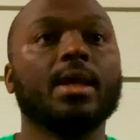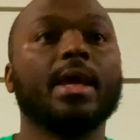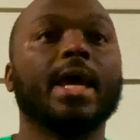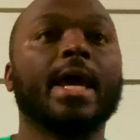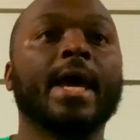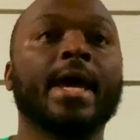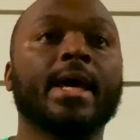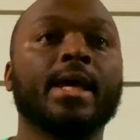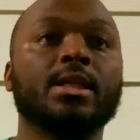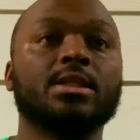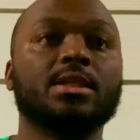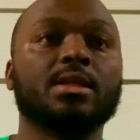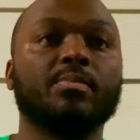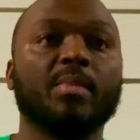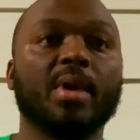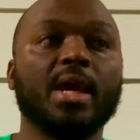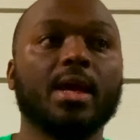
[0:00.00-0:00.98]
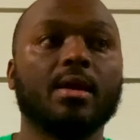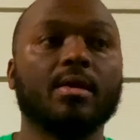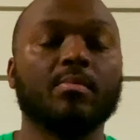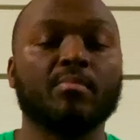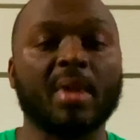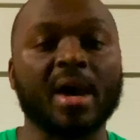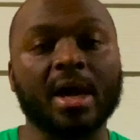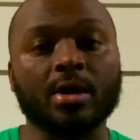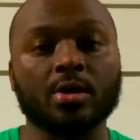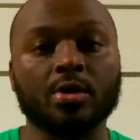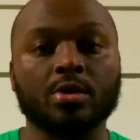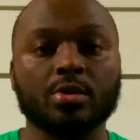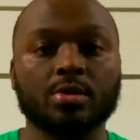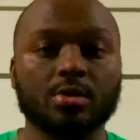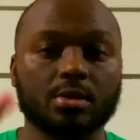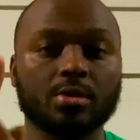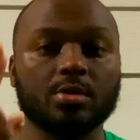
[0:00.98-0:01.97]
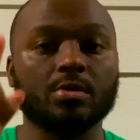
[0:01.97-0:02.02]
And to make
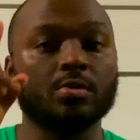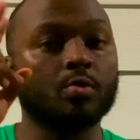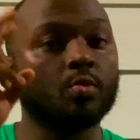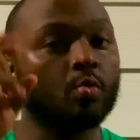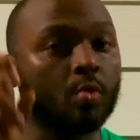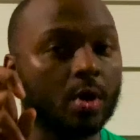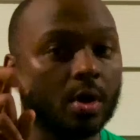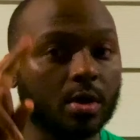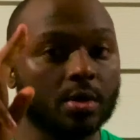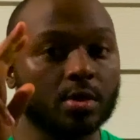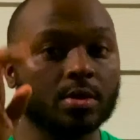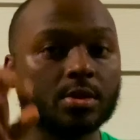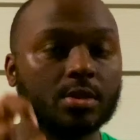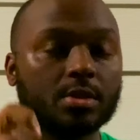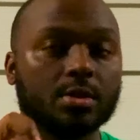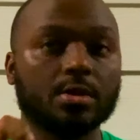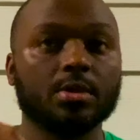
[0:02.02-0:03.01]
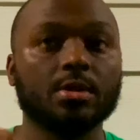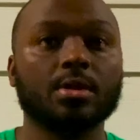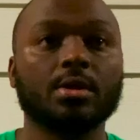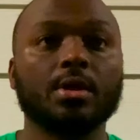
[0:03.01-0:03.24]
matters worse,